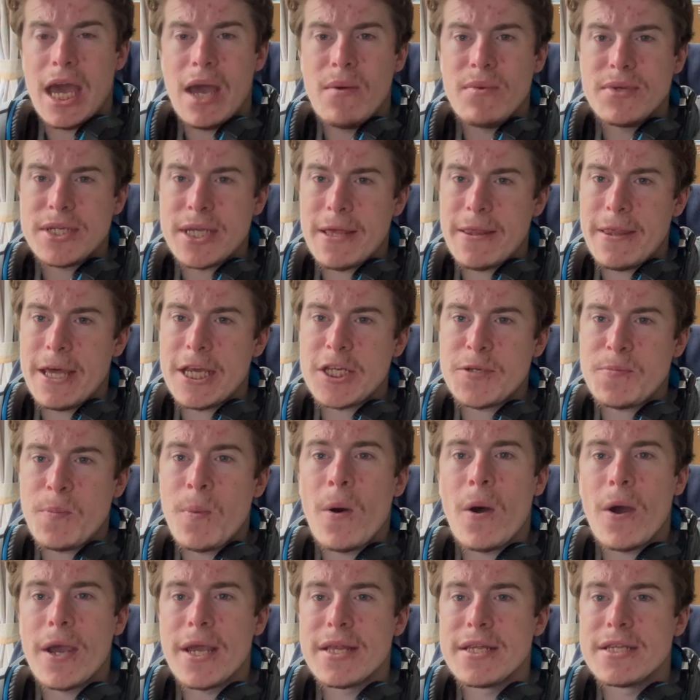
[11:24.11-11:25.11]
It was at this
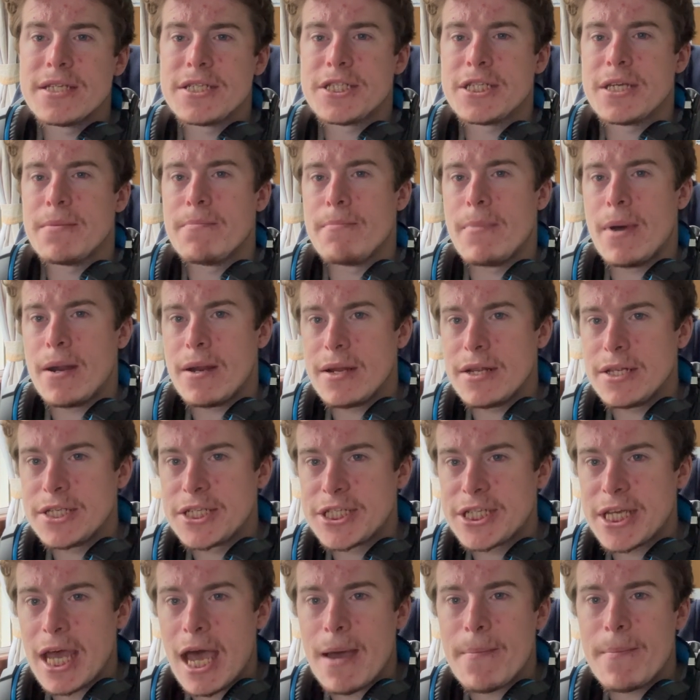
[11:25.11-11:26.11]
point St Mirren
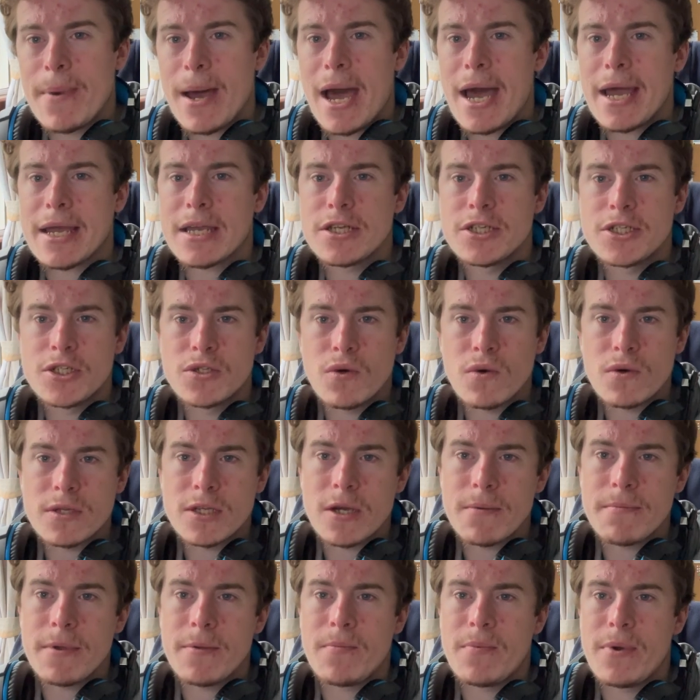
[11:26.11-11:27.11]
sat back and soaked
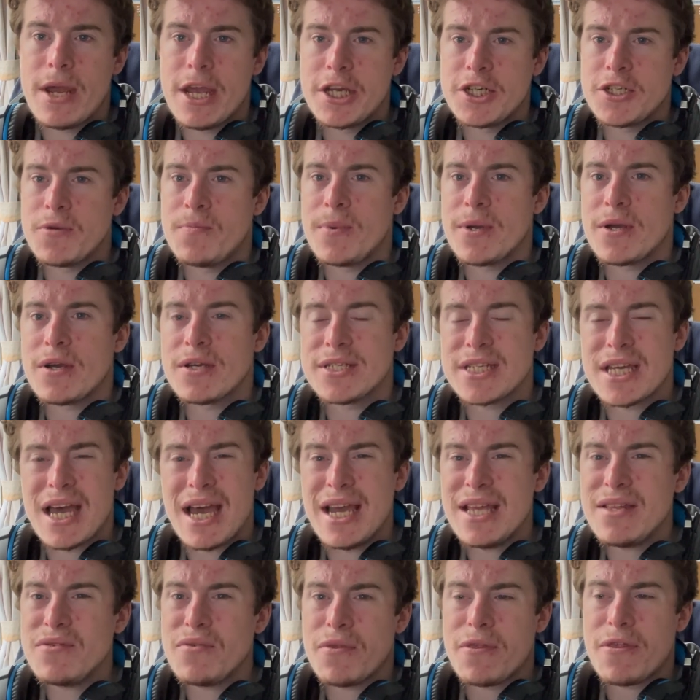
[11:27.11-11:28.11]
up the pressure, because
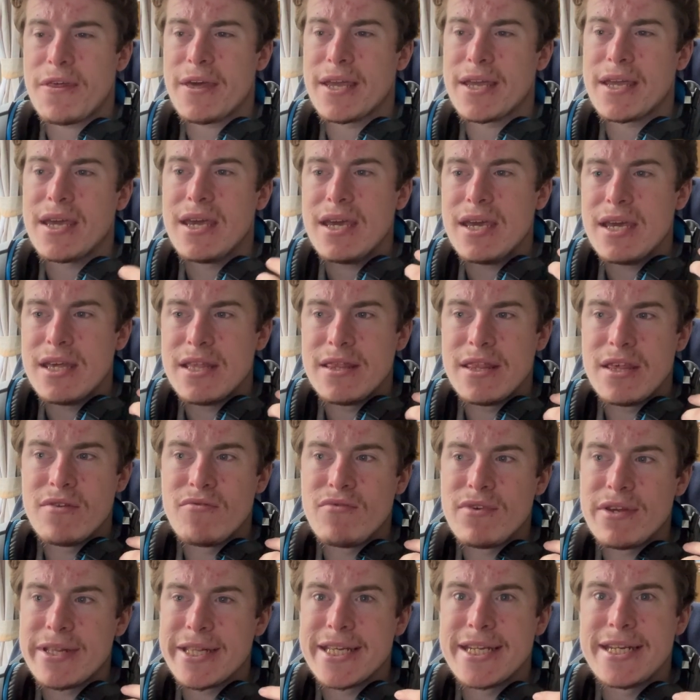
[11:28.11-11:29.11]
I don't think they
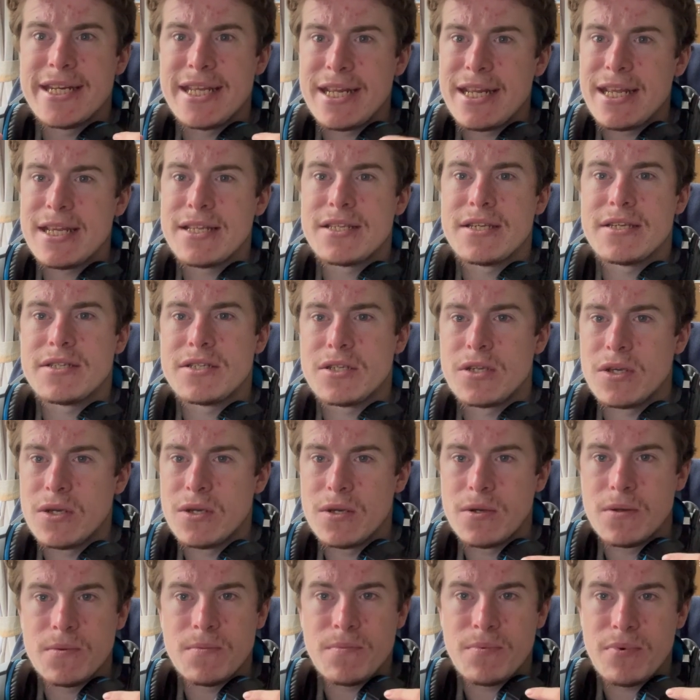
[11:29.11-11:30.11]
really needed
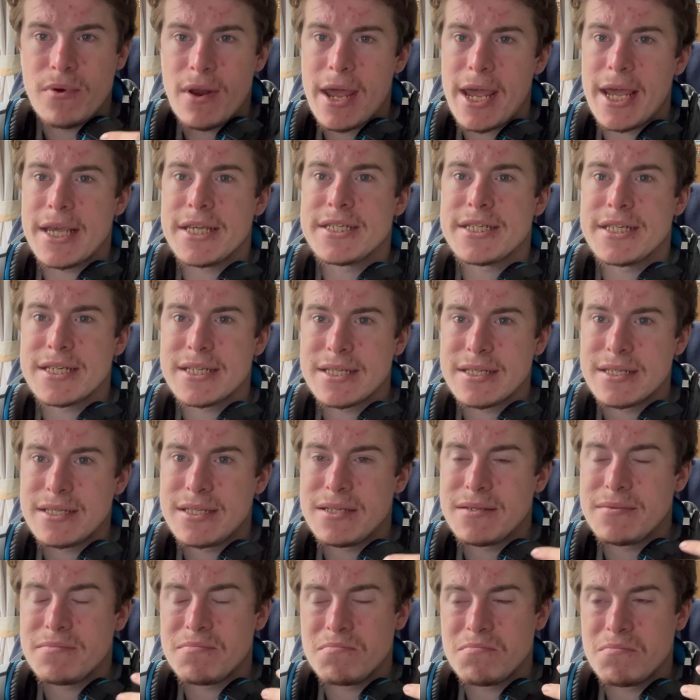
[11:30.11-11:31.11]
to press, and
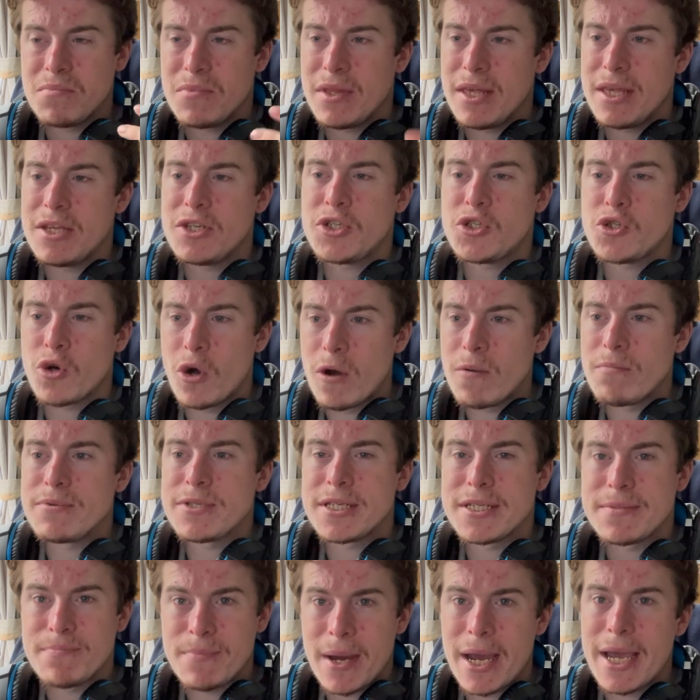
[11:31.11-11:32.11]
they
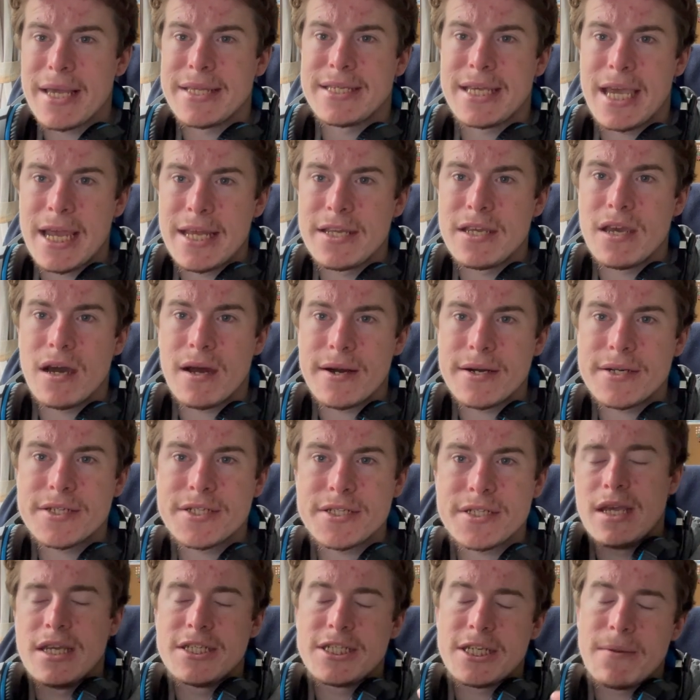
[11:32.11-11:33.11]
dropped by 10
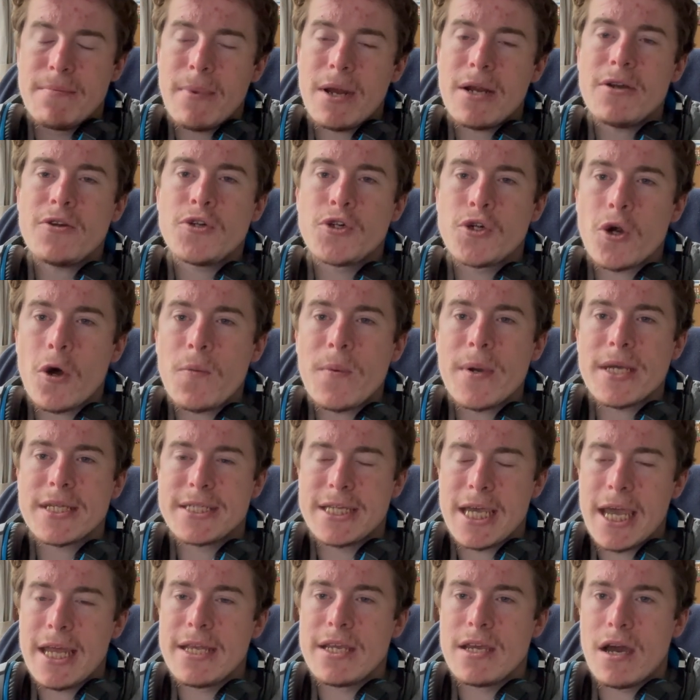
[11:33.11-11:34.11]
yards. St Mirren dropping
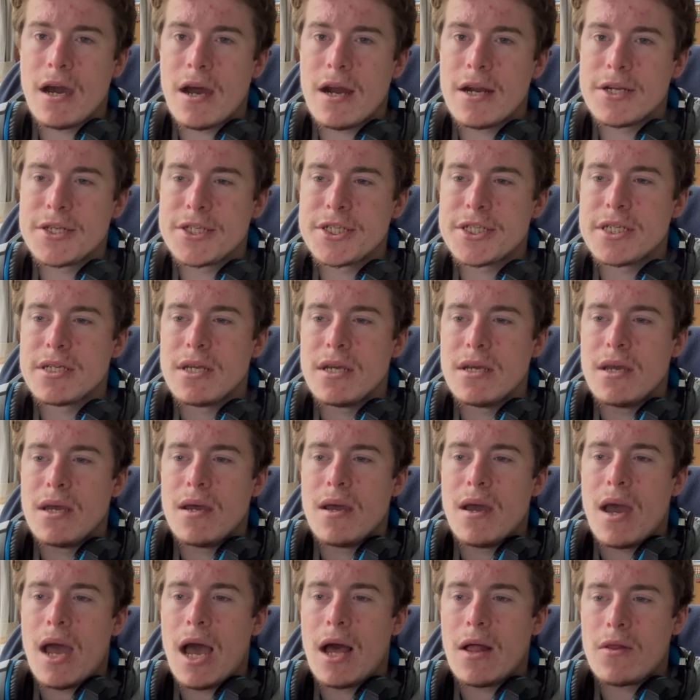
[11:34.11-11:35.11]
10 yards
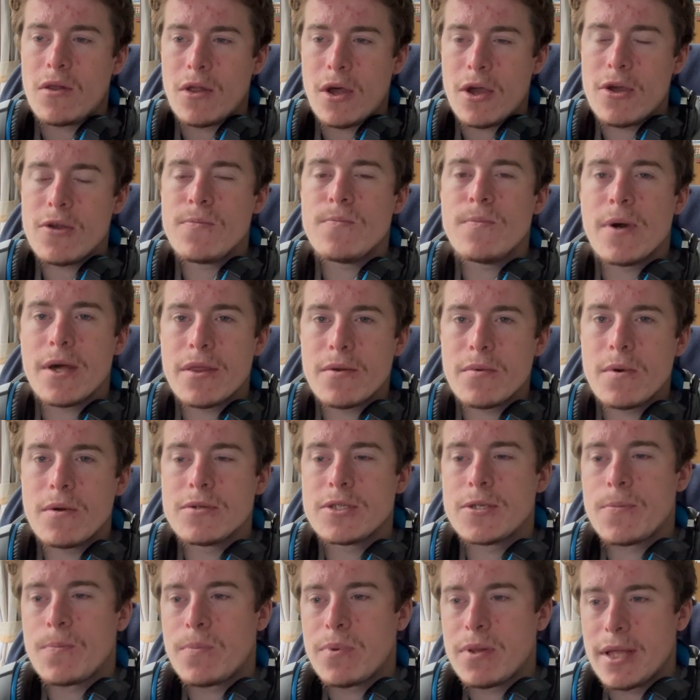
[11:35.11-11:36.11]
allowed Motherwell
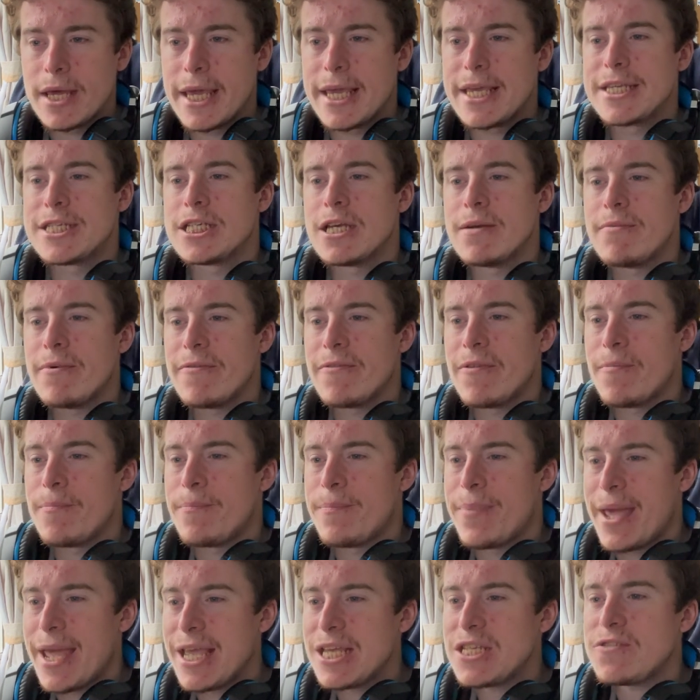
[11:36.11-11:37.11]
to play some of the
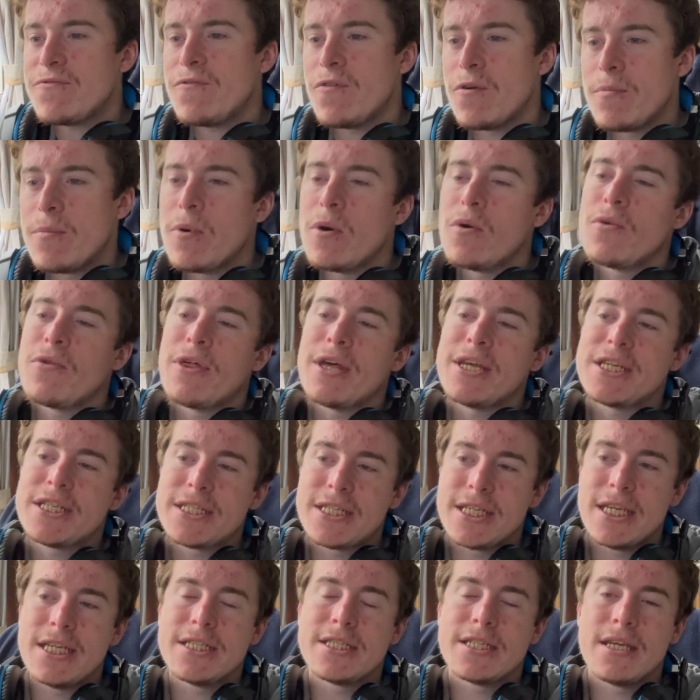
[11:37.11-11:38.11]
best football this
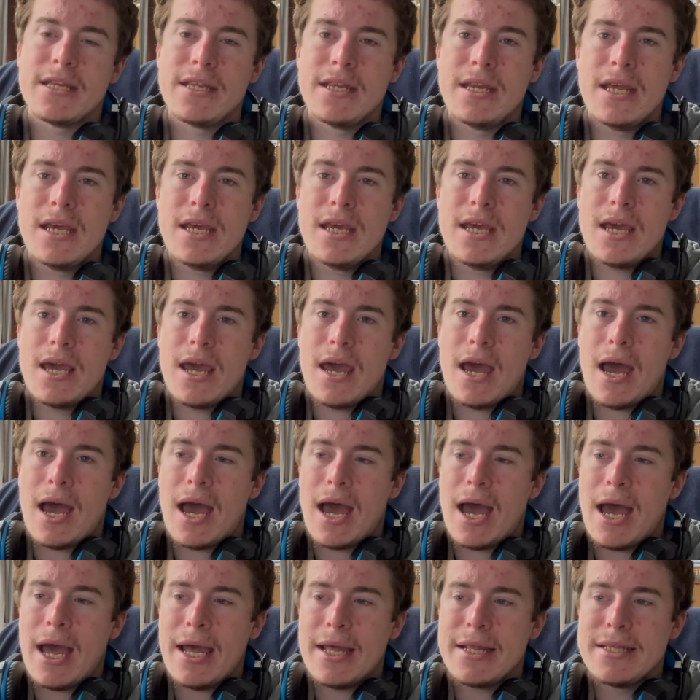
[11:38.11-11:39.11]
season,
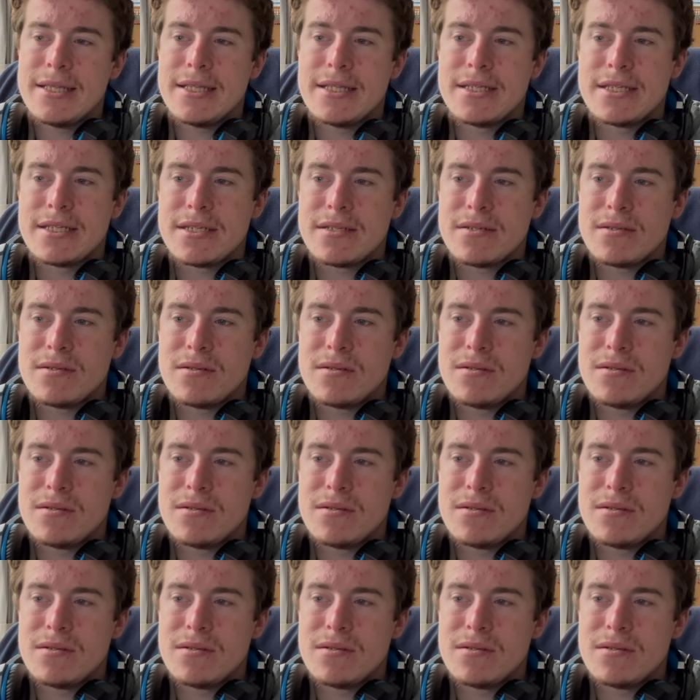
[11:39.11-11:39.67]
and